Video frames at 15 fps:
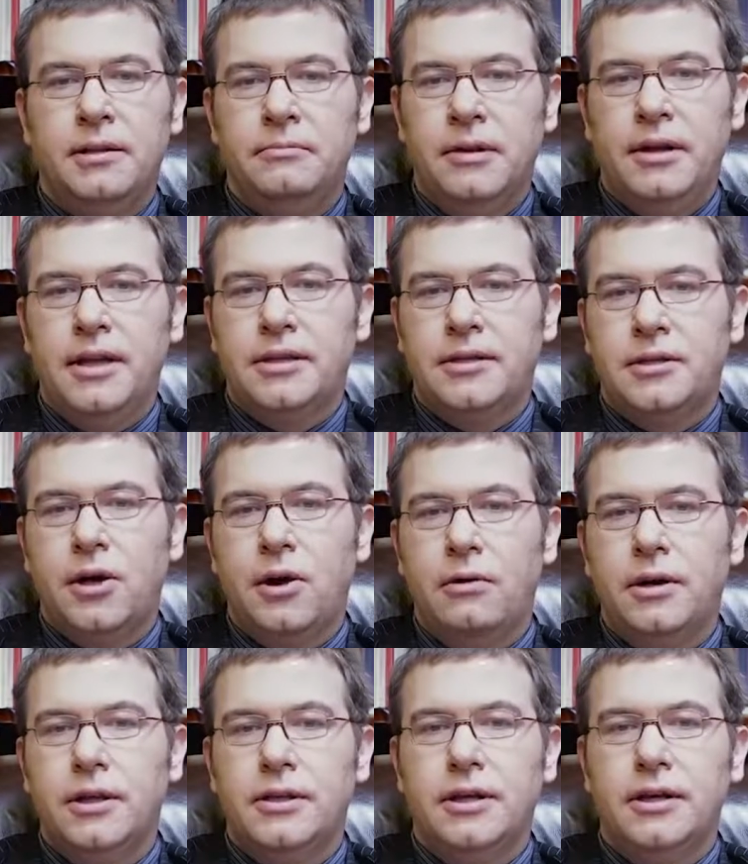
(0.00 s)
let's
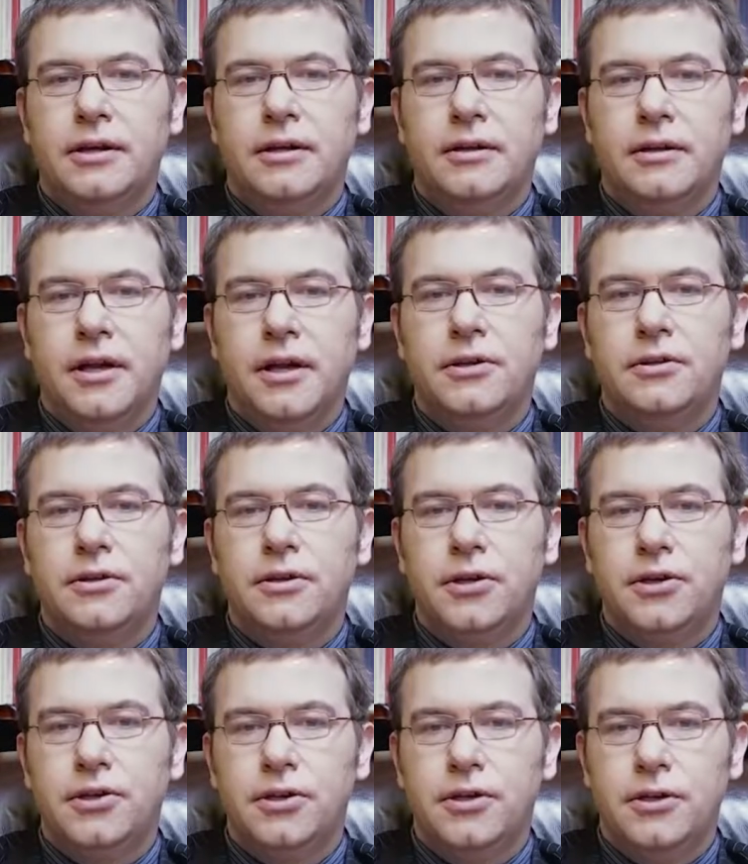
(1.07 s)
call it an
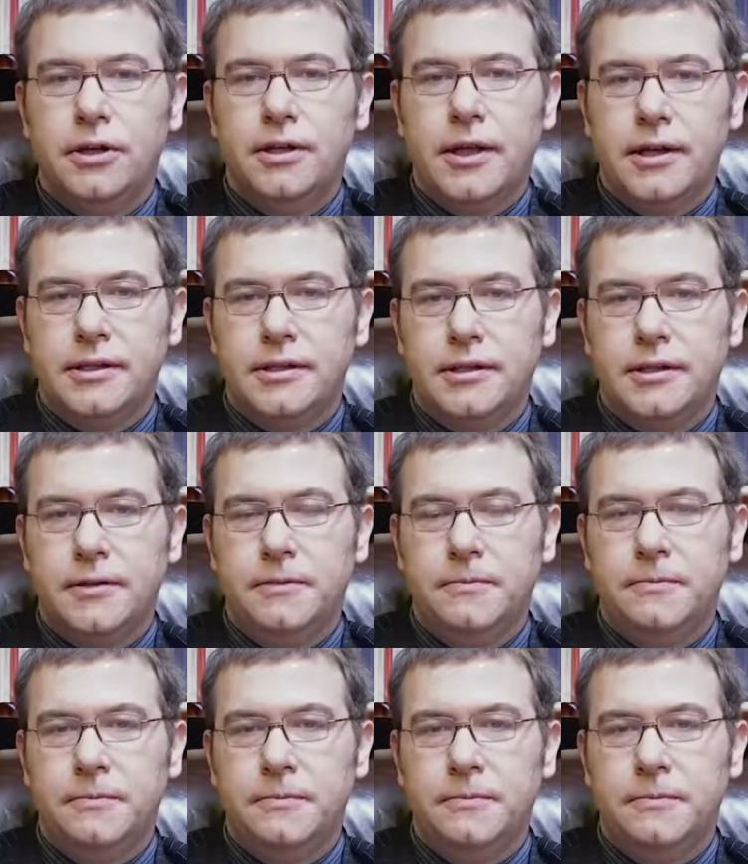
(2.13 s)
introductory test.